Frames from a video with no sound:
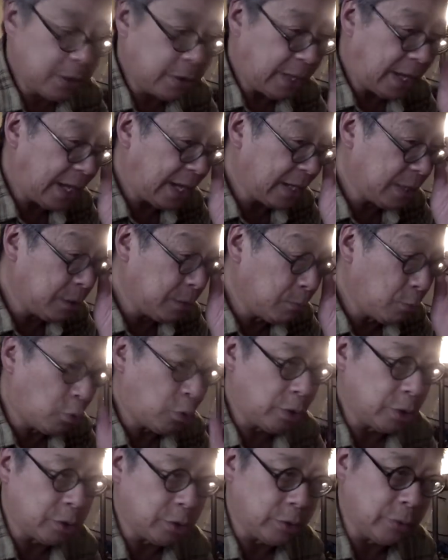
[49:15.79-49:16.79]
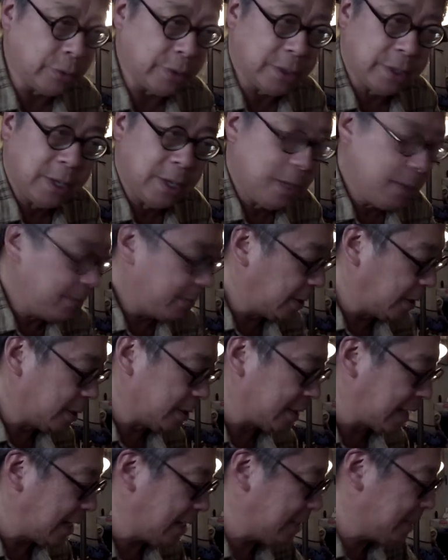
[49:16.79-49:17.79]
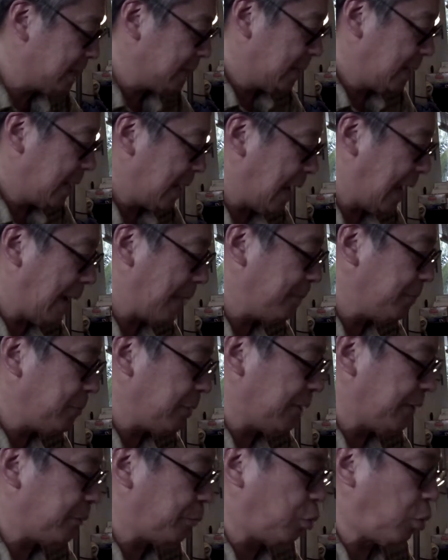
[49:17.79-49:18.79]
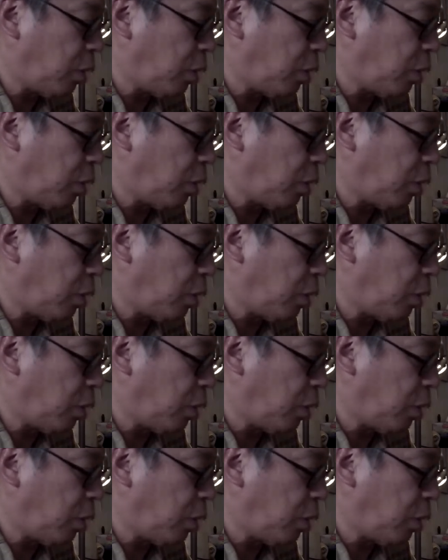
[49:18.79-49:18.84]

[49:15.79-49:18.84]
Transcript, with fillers: It had more to do with because I happen to have